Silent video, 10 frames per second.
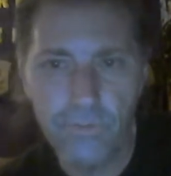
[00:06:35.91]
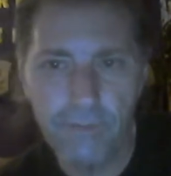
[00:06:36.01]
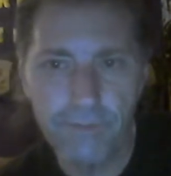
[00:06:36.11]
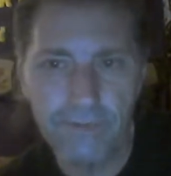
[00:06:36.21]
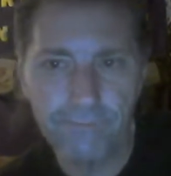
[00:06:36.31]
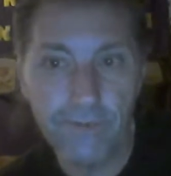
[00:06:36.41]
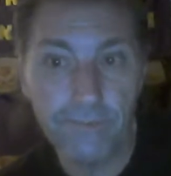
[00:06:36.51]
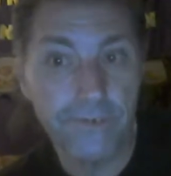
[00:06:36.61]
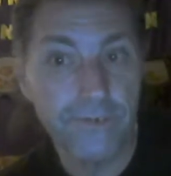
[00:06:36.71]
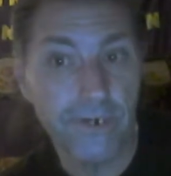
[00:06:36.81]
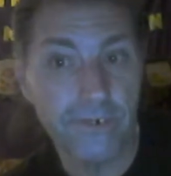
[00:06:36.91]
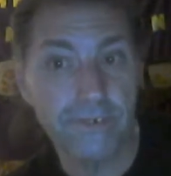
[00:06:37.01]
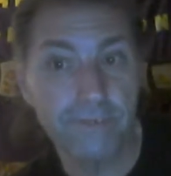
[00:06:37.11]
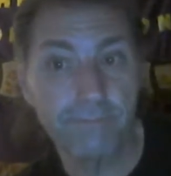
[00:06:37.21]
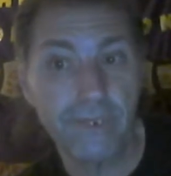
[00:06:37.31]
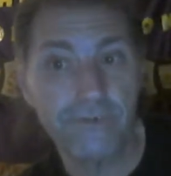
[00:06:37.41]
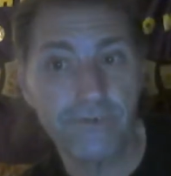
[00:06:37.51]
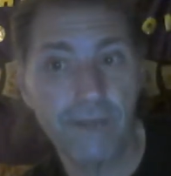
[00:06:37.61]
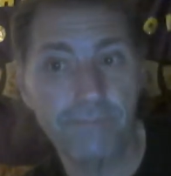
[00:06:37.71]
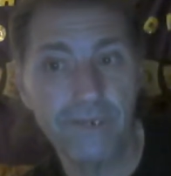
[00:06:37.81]
Waltman confirmed that the charges had been
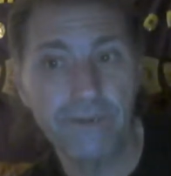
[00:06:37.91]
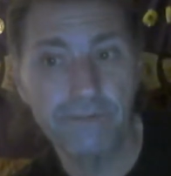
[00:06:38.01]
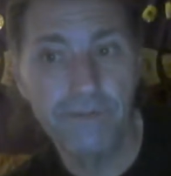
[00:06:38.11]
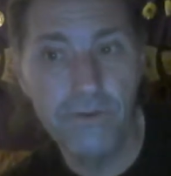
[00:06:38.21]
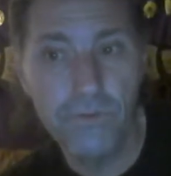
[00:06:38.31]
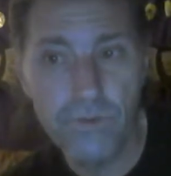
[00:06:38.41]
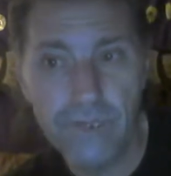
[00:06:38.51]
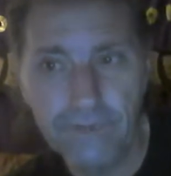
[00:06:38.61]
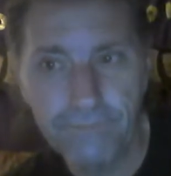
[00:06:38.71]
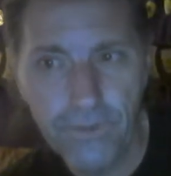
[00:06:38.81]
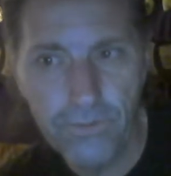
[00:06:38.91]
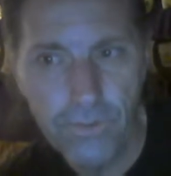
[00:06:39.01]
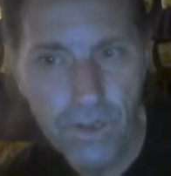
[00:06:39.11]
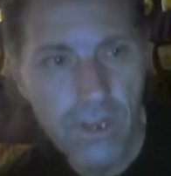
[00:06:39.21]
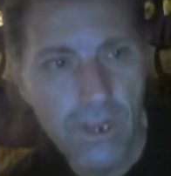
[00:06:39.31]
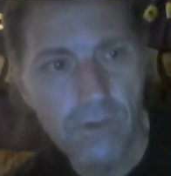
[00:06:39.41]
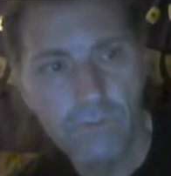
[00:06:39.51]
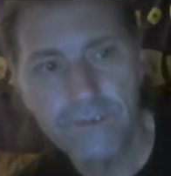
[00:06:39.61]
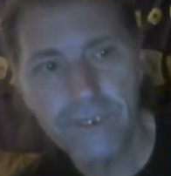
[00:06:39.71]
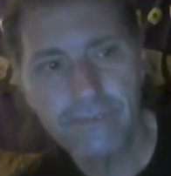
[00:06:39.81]
dropped in a new interview
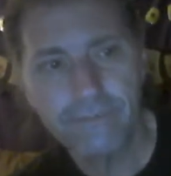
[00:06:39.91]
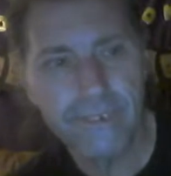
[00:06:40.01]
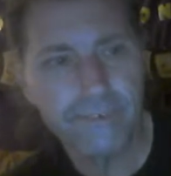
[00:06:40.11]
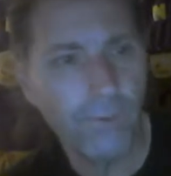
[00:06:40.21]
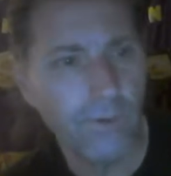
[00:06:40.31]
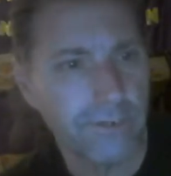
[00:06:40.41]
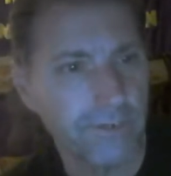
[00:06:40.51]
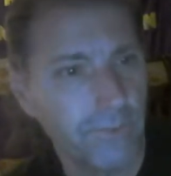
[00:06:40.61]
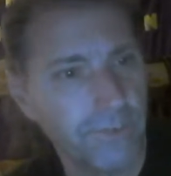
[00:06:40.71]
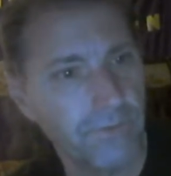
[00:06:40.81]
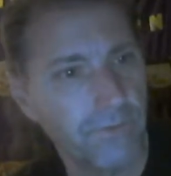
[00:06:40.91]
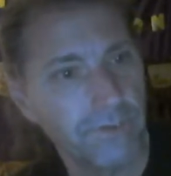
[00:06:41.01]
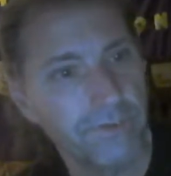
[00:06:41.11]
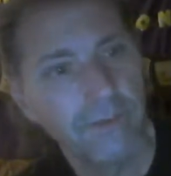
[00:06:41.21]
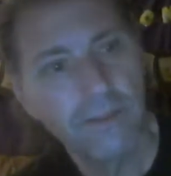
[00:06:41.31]
with TMZ Sports, which you could